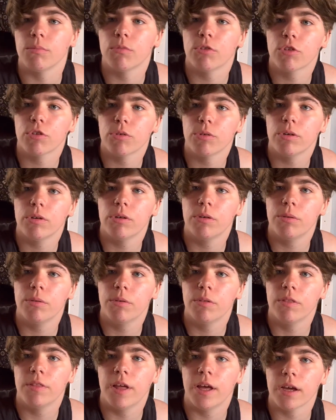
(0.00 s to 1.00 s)
screw
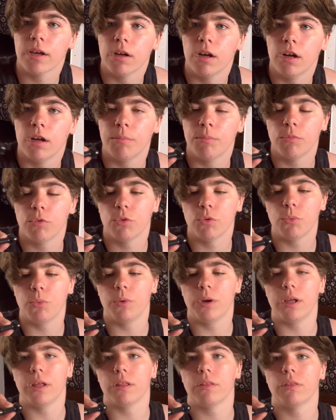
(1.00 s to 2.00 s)
that comes
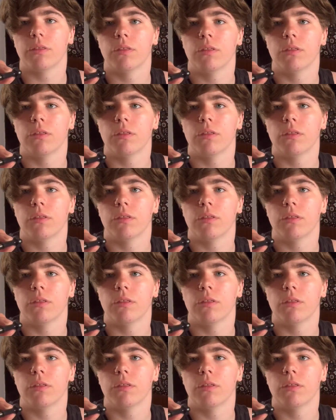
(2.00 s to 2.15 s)
with